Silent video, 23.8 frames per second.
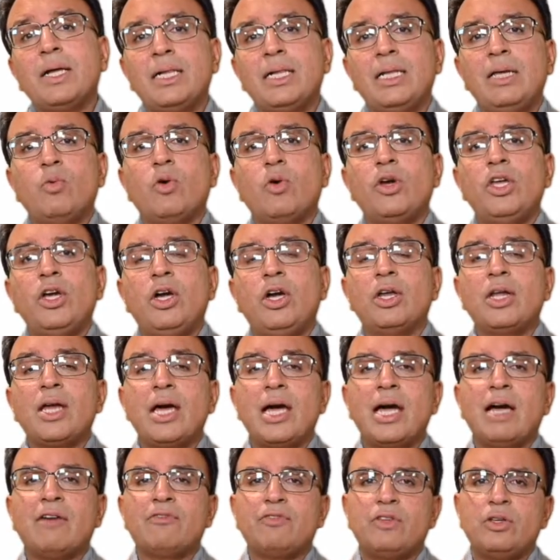what you're going to
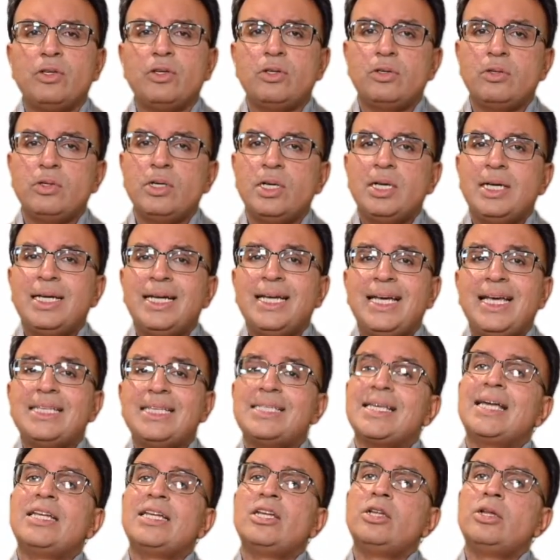have to do is
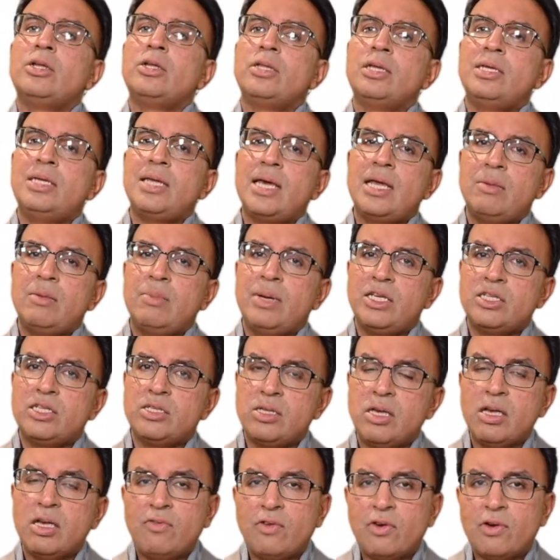add another database
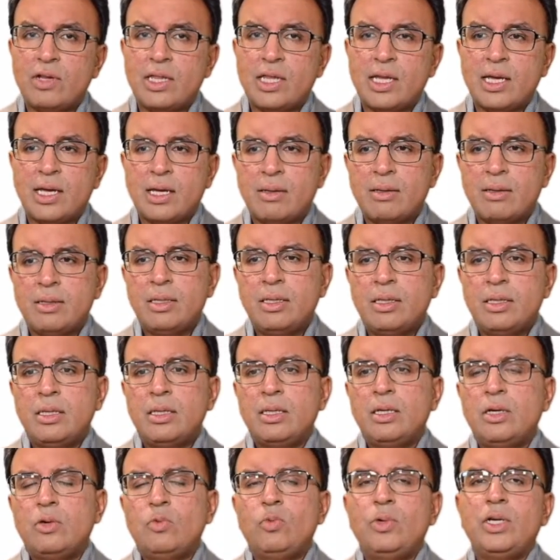server in there,
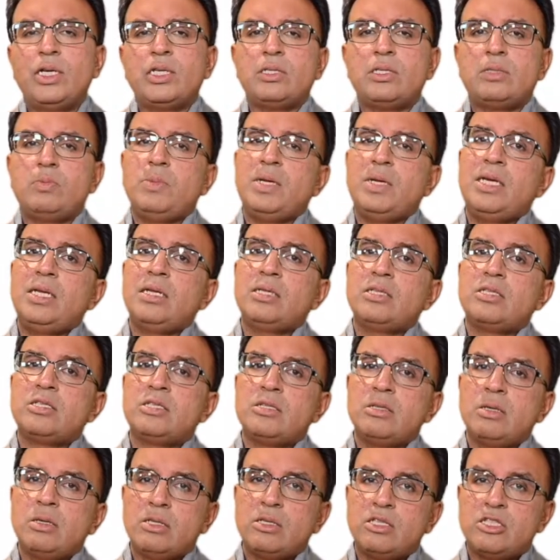which
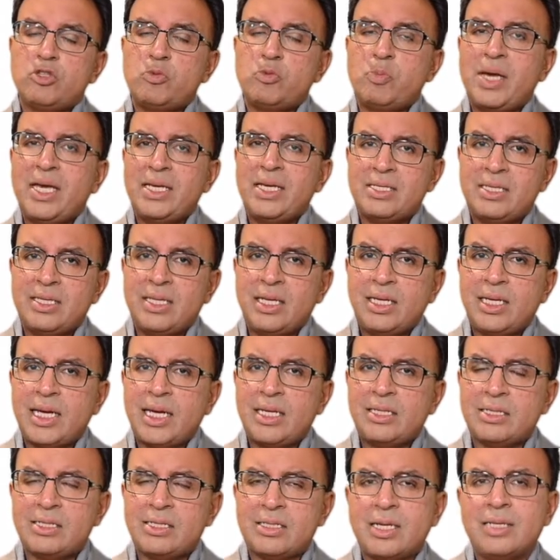means space in the
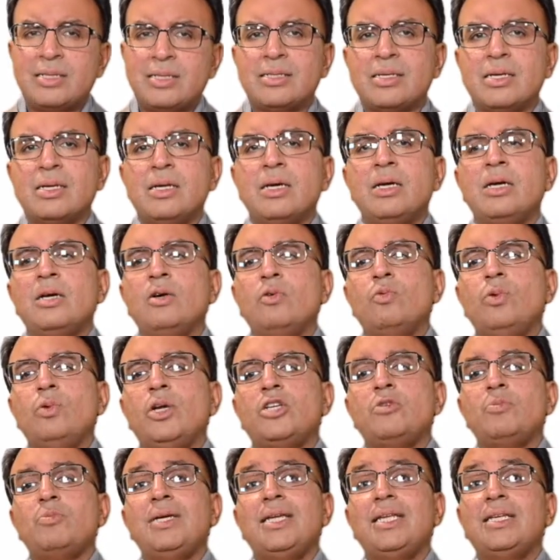data center, which
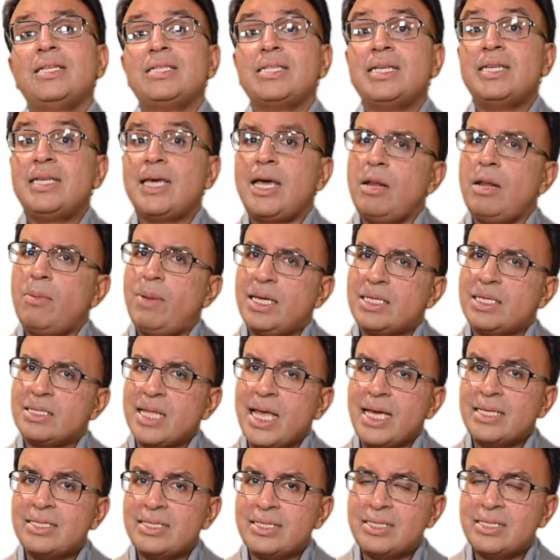means database
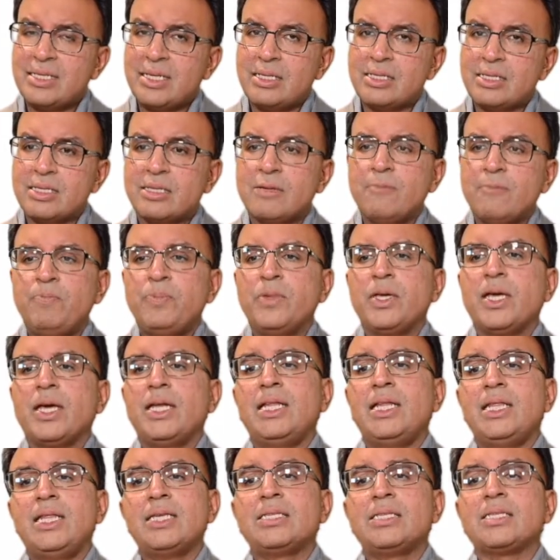licenses. And in
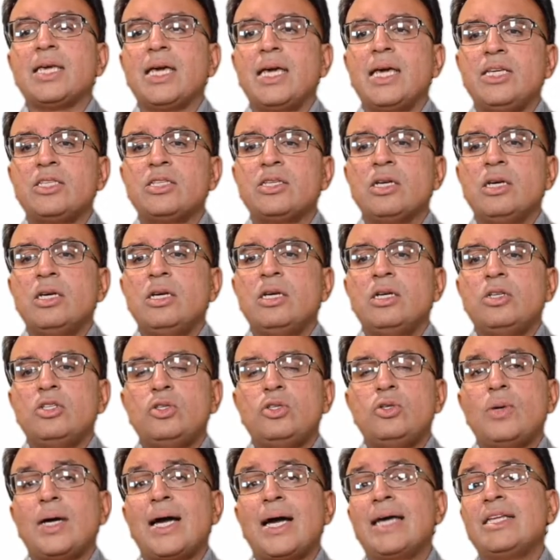this case,
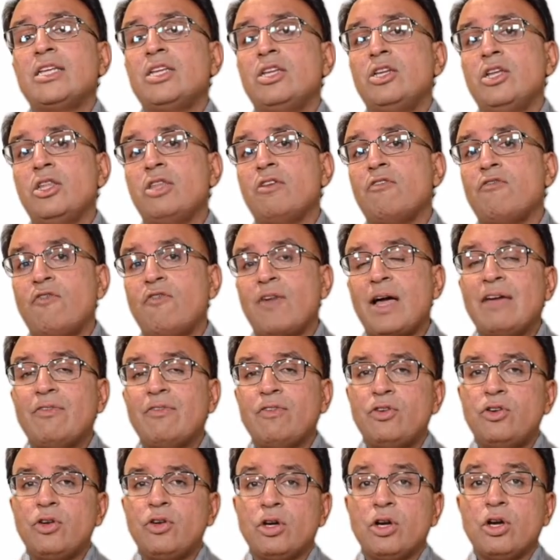to add another
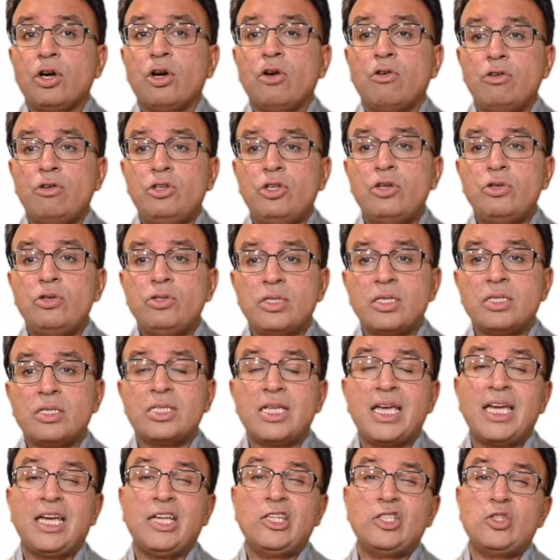500 concurrent users,
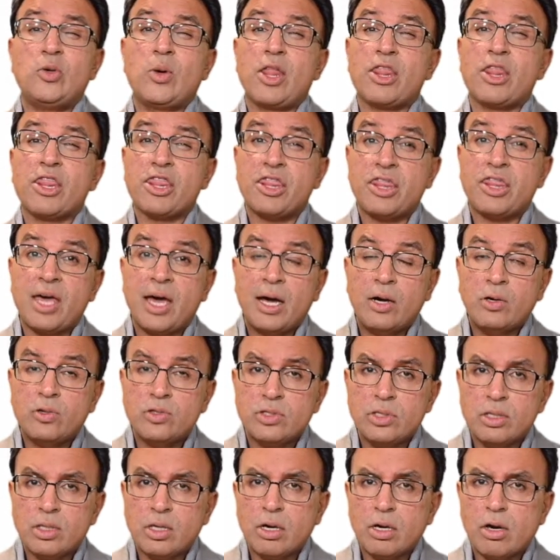taking to
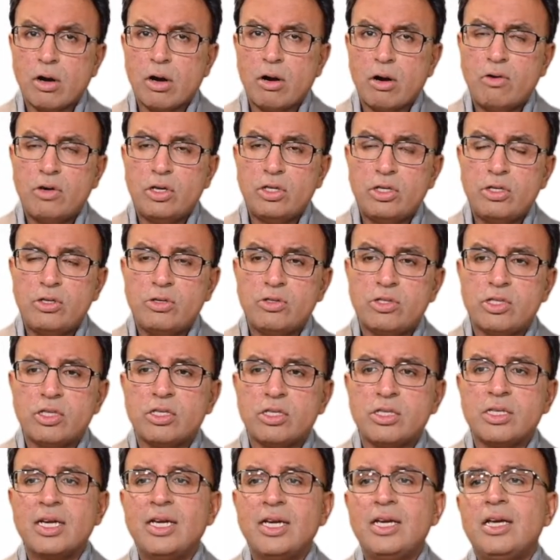1,000 concurrent
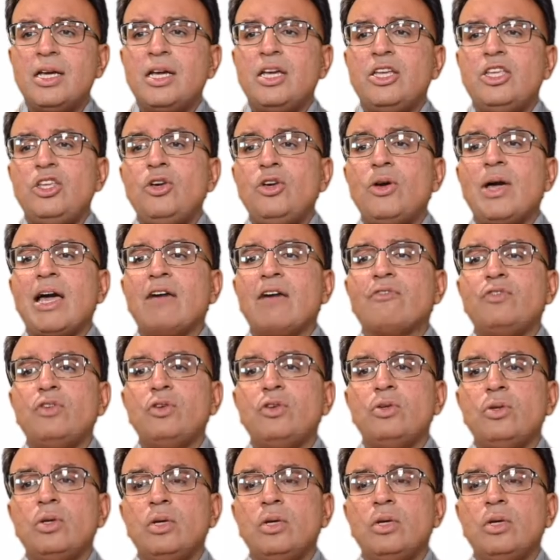users, you have to